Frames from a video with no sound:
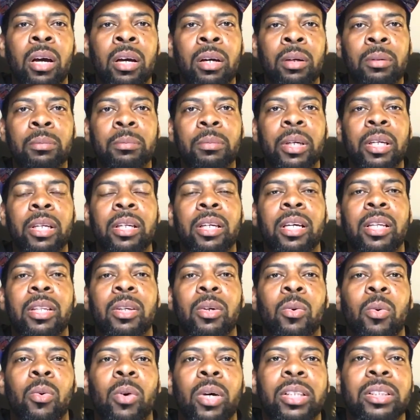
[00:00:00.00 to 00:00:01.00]
Any other
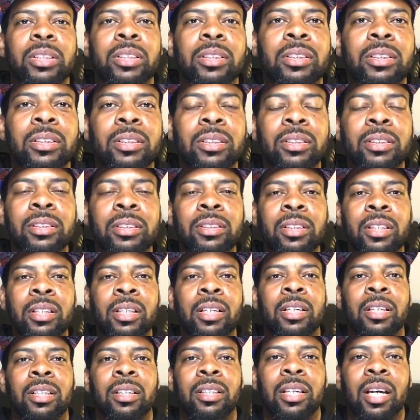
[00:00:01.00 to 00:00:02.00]
questions
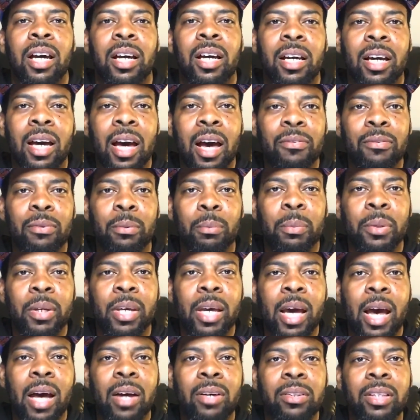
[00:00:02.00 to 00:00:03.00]
y'all got for me
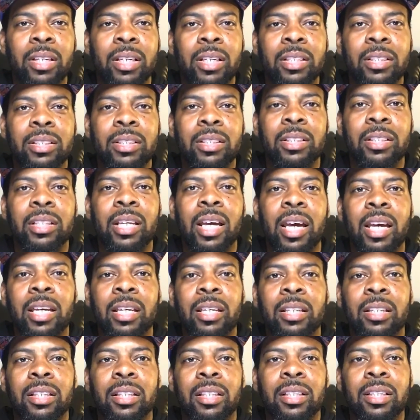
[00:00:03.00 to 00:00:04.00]
out there tonight?
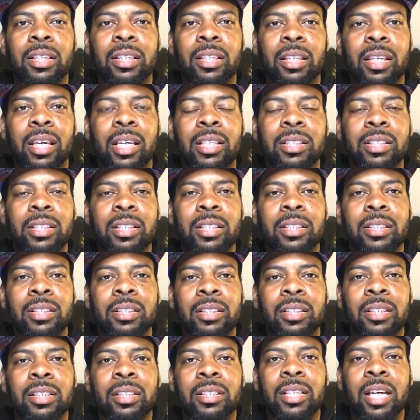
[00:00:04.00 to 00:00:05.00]
Yes, it is a
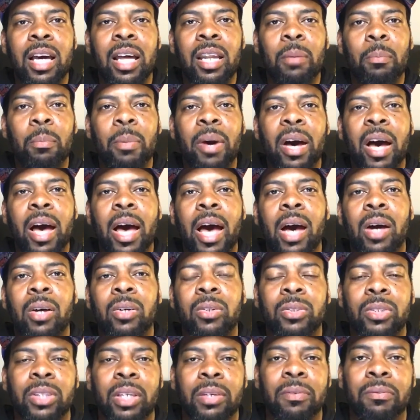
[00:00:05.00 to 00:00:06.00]
good time to buy a
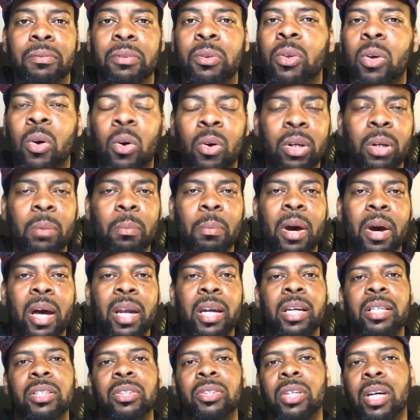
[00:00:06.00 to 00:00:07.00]
house. If you know anybody
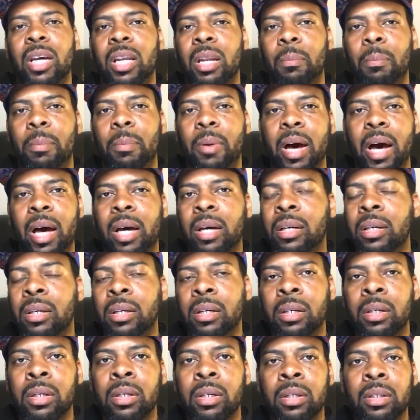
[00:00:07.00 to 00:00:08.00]
that's trying to buy,
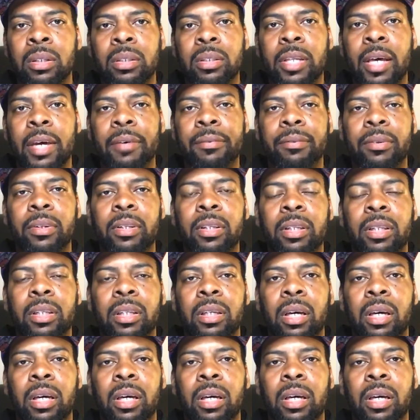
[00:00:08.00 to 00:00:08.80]
definitely